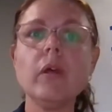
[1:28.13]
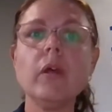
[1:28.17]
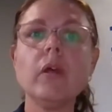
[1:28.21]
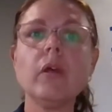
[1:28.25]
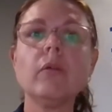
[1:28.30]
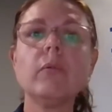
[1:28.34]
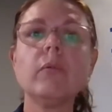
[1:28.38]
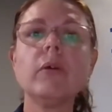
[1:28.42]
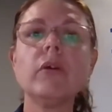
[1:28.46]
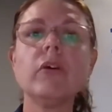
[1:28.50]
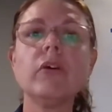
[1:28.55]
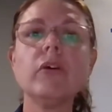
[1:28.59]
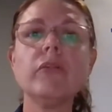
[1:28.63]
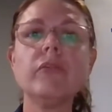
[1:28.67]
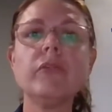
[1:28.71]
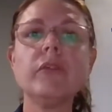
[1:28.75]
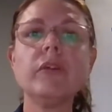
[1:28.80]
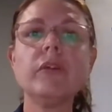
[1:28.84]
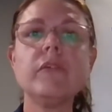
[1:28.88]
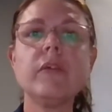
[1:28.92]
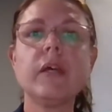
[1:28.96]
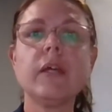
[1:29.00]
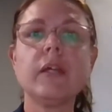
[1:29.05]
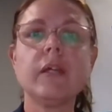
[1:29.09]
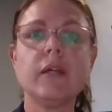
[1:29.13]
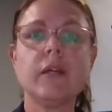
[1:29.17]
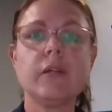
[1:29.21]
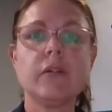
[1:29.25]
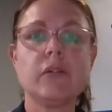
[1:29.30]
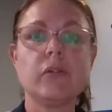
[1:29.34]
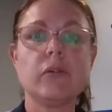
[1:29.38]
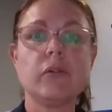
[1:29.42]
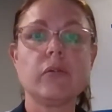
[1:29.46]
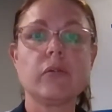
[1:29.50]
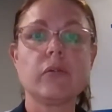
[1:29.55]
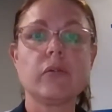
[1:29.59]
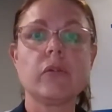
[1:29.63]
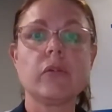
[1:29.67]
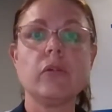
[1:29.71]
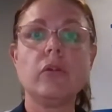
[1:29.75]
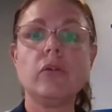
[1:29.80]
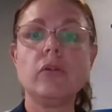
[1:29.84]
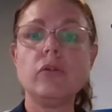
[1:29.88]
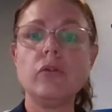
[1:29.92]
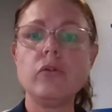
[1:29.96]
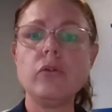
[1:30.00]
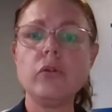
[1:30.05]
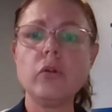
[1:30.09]
We often tell our dogs
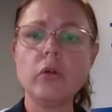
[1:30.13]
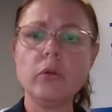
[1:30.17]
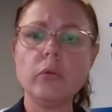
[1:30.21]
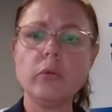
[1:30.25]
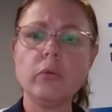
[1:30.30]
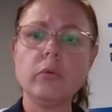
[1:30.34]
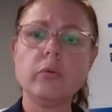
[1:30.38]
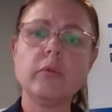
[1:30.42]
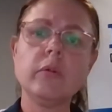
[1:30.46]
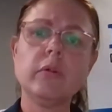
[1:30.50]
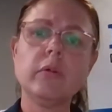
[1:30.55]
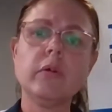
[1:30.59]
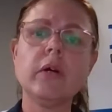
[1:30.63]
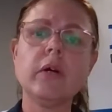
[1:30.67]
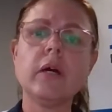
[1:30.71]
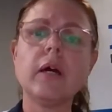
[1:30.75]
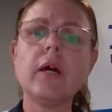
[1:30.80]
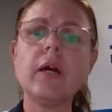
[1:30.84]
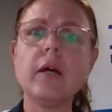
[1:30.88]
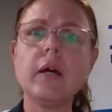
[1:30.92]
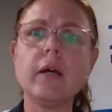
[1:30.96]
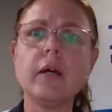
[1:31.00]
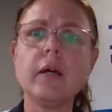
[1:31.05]
no or uh-uh,